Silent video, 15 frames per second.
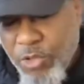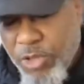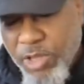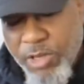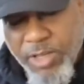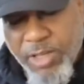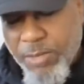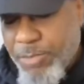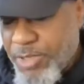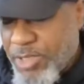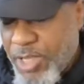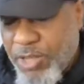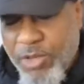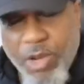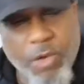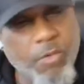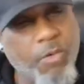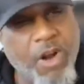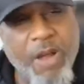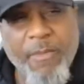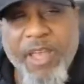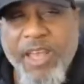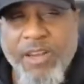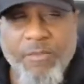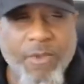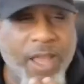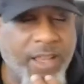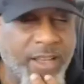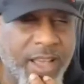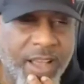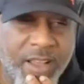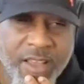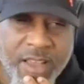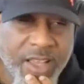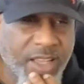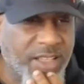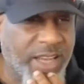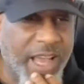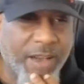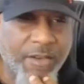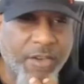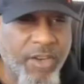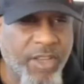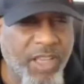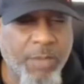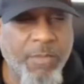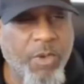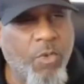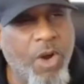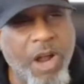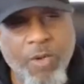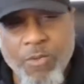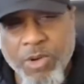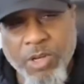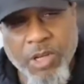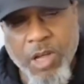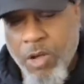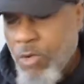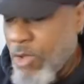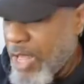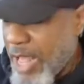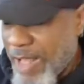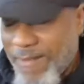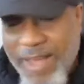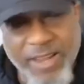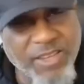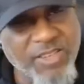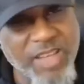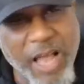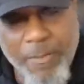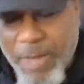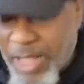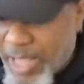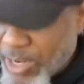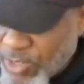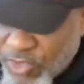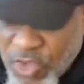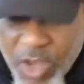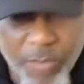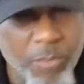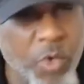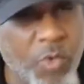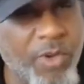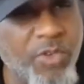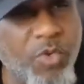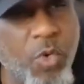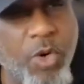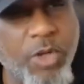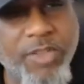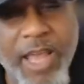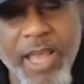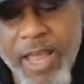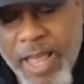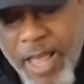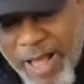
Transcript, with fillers: You can look up and say, you know, where I'm headed right now is not going to get me where I want to go. I've got to stop. I got to start moving towards that.